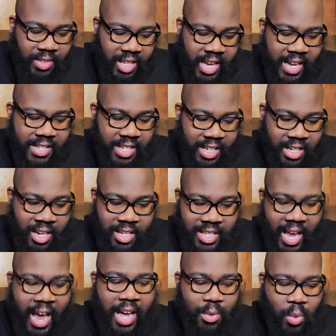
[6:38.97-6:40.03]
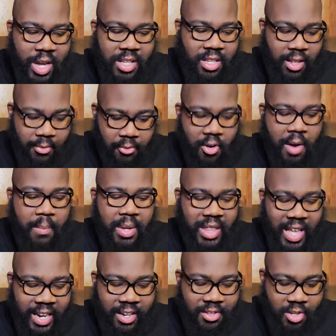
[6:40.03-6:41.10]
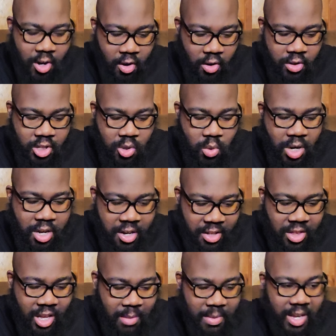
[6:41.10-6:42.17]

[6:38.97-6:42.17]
Yes, it does add weight to the front, but that is also a good thing